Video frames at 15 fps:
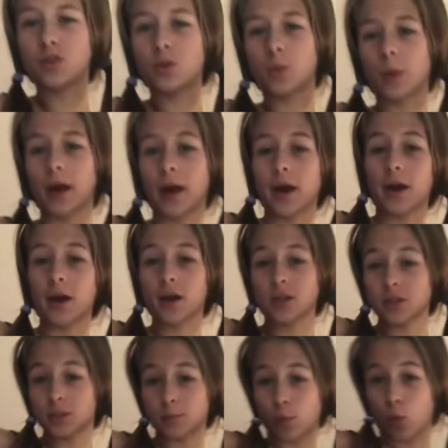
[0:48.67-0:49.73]
wear
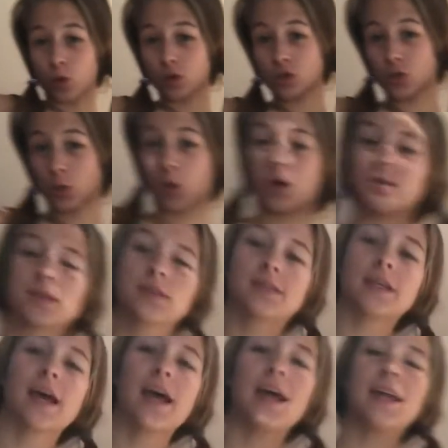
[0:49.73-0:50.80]
sport shorts.
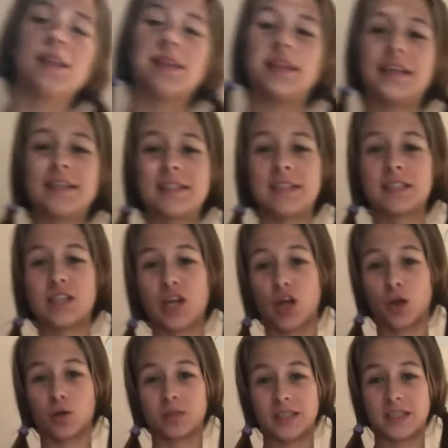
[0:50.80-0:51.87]
This is the
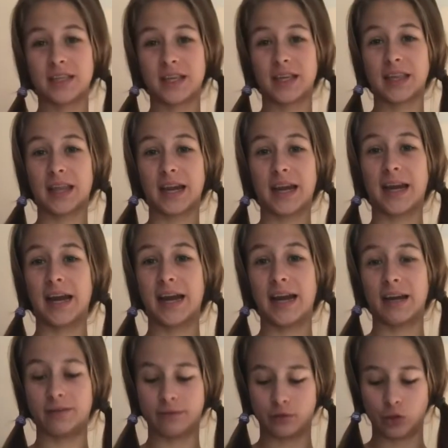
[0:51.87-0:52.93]
closest thing that I
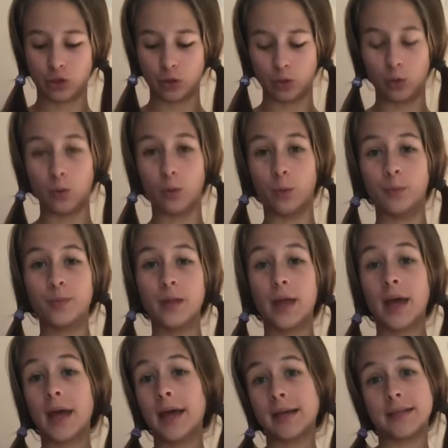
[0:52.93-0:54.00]
have to
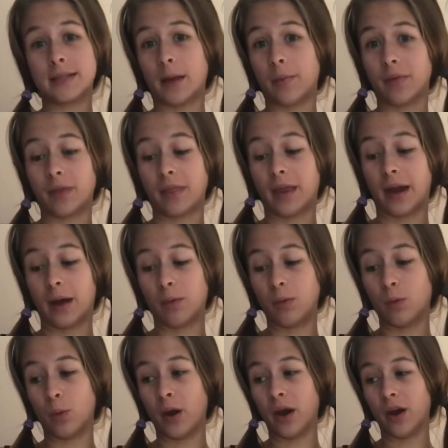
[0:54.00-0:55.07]
something that I would
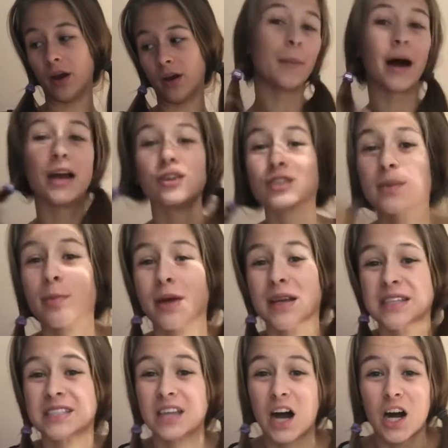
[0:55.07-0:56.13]
wear. I used to play
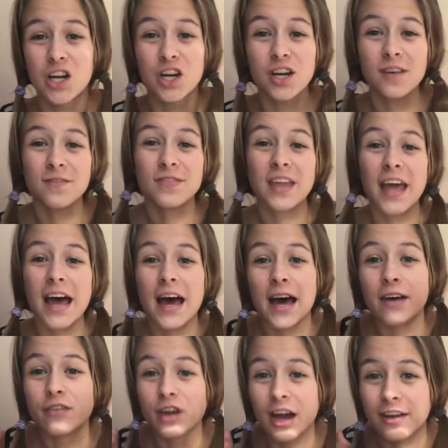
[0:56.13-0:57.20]
soccer and
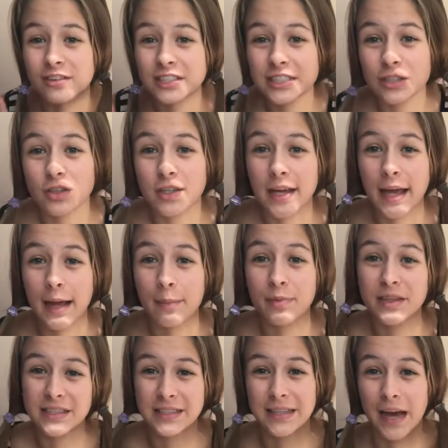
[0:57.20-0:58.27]
for every single game
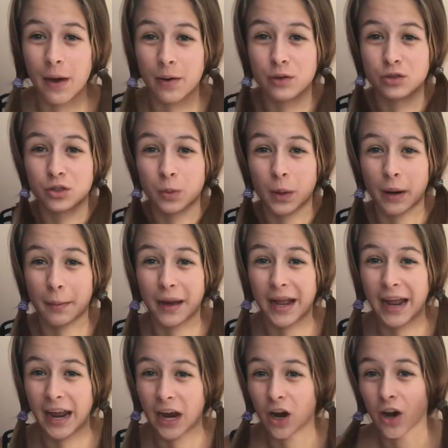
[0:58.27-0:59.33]
this is how I used to wear my
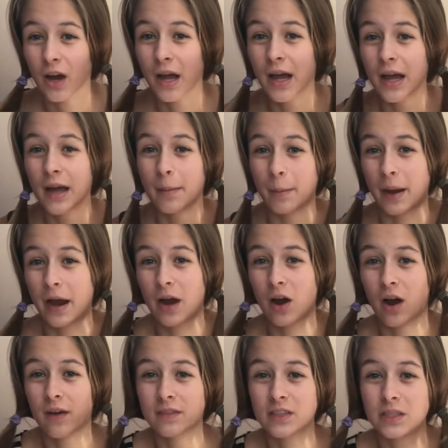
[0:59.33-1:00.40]
hair. My hair
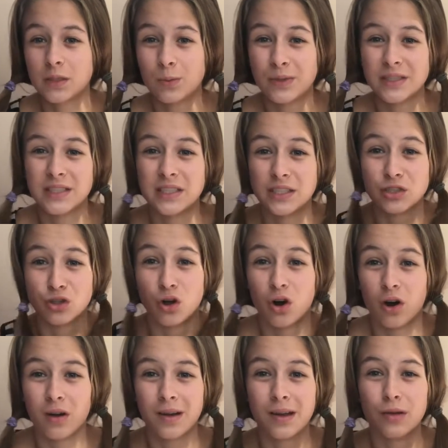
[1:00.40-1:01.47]
obviously wasn't this
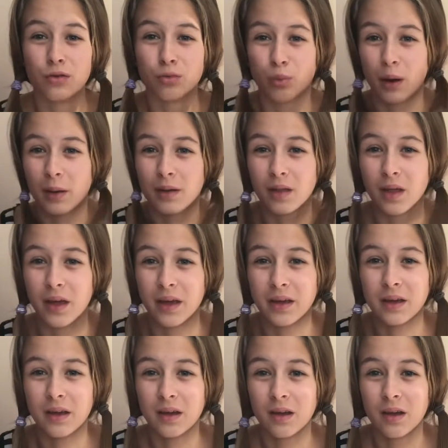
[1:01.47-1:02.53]
long. It was probably
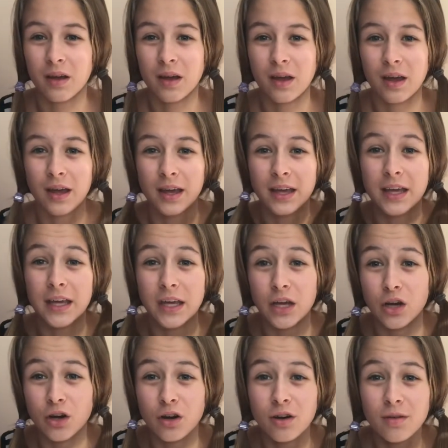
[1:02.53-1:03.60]
like
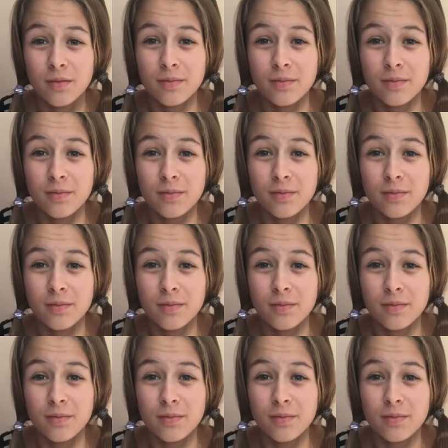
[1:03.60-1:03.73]
here.